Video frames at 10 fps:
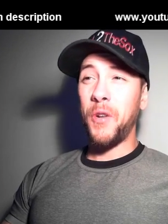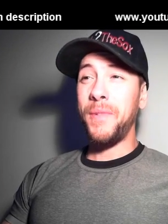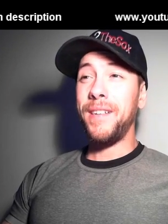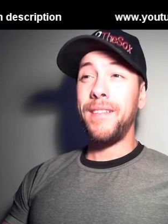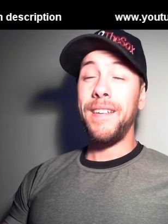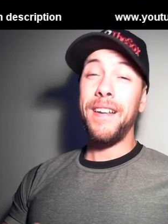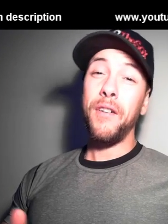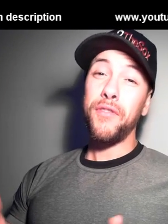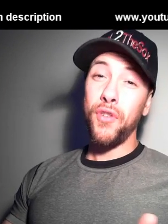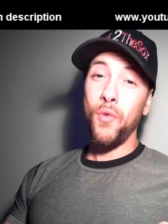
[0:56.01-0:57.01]
creatine and
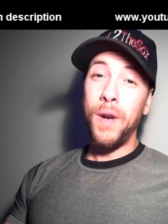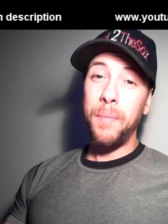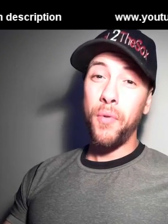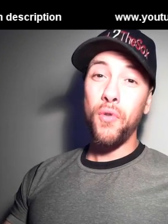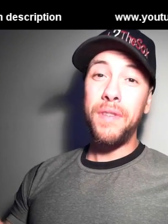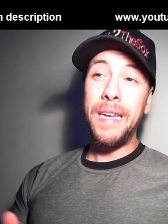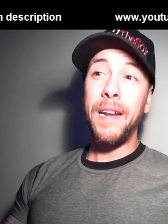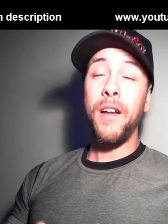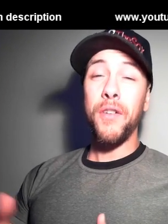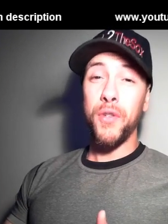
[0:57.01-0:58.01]
also whey protein
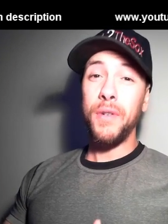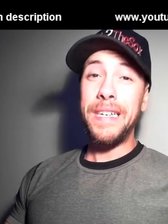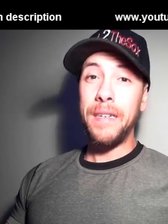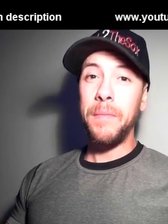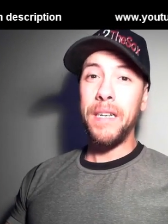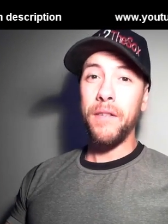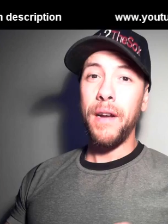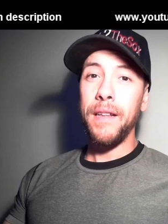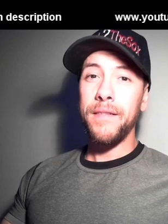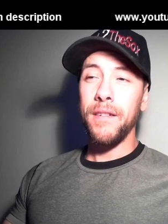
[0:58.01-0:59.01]
and also eat meat, right?